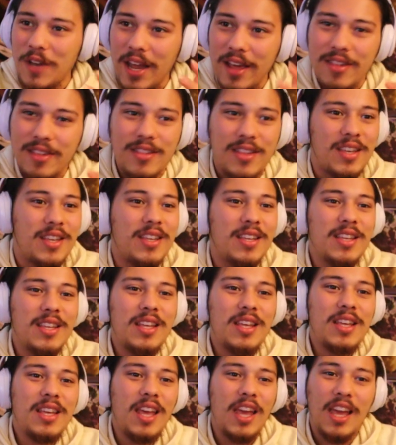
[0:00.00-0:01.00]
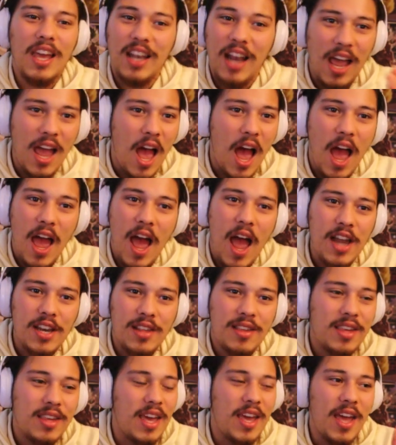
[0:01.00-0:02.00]
finessed it, and I
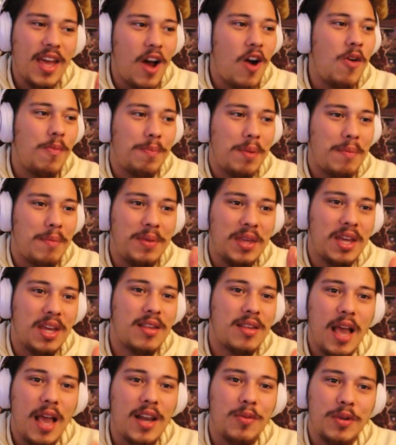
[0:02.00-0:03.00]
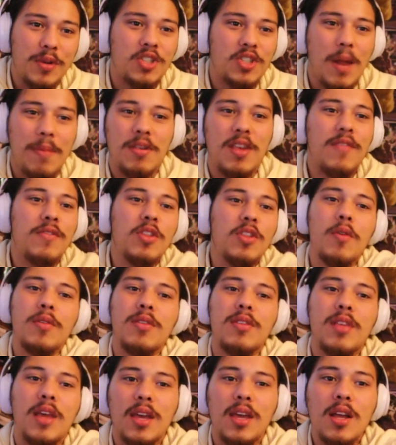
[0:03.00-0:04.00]
just can't help but be excited when he drops, even though
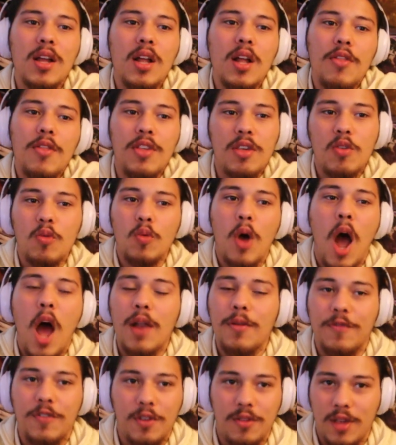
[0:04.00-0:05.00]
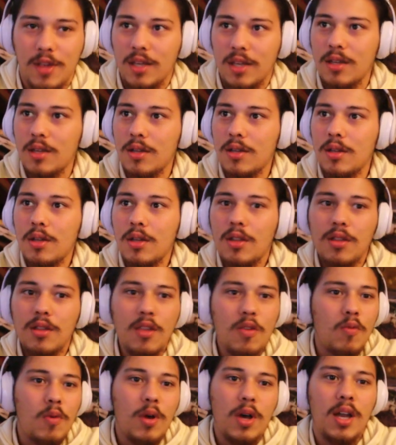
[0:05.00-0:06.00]
it's like, this is what Autumn feels like,
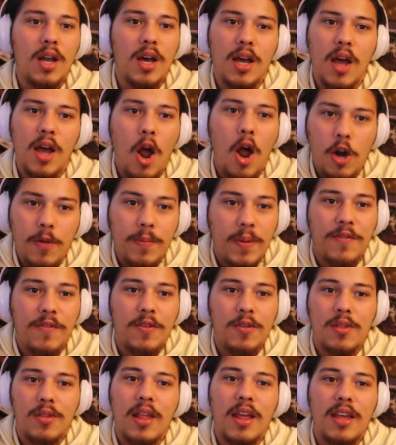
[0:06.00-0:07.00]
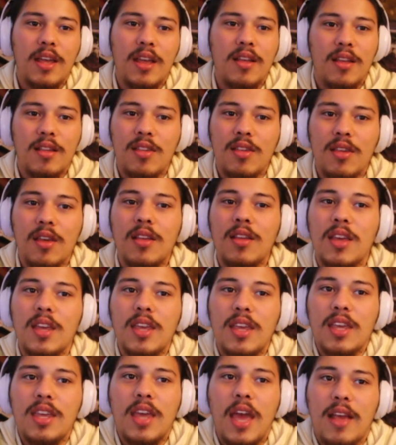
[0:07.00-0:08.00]
this is what Heartbreak feels like.
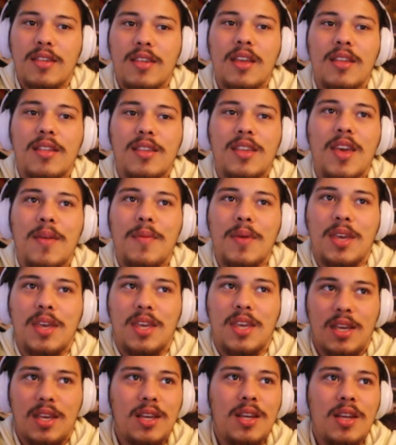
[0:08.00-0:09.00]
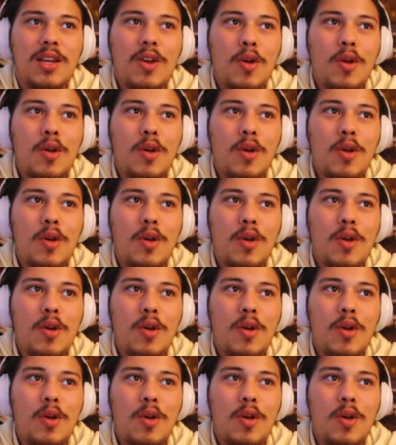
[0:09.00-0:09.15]
Yes, it's gimmicky,